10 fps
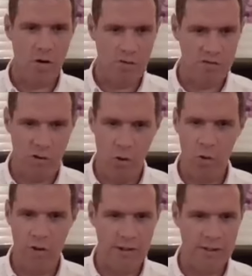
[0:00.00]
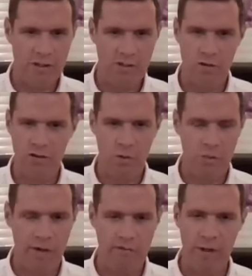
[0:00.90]
the world to
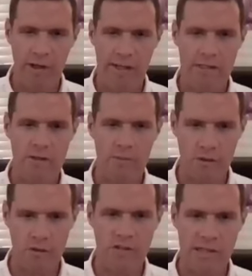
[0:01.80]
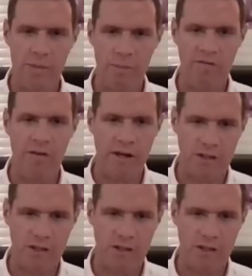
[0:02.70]
unfold and destructure whatever way it needs to,